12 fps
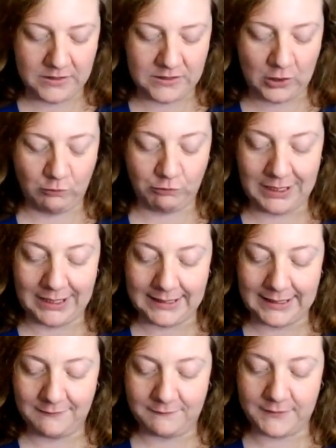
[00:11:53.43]
So
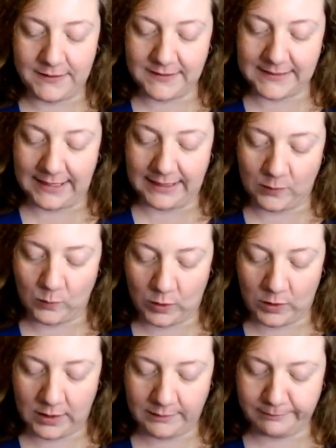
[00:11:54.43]
really for the second
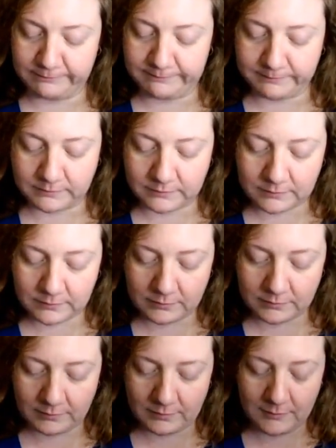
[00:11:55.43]
one,
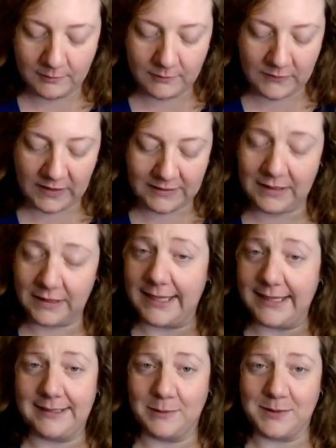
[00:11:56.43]
the
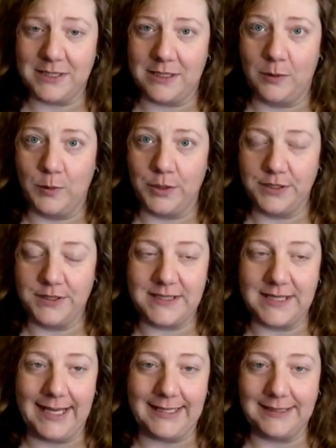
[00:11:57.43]
lighting was a lot
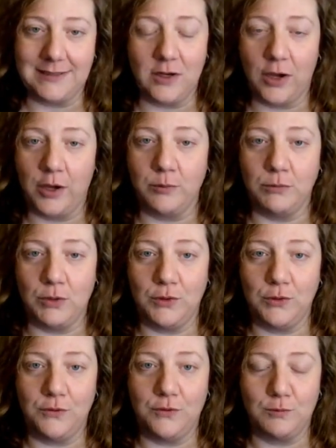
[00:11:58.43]
worse. I did not
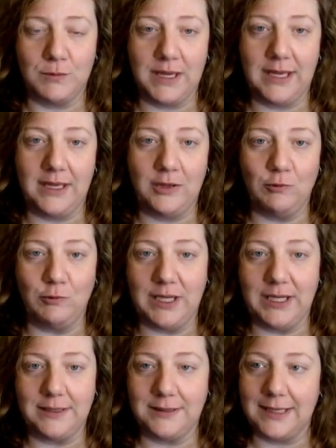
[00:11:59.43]
move my
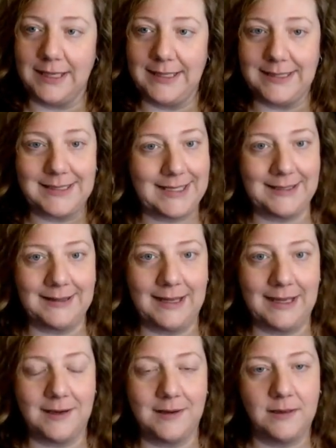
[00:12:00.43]
ring light in
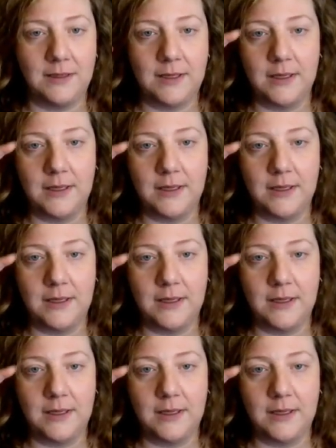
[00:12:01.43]
there.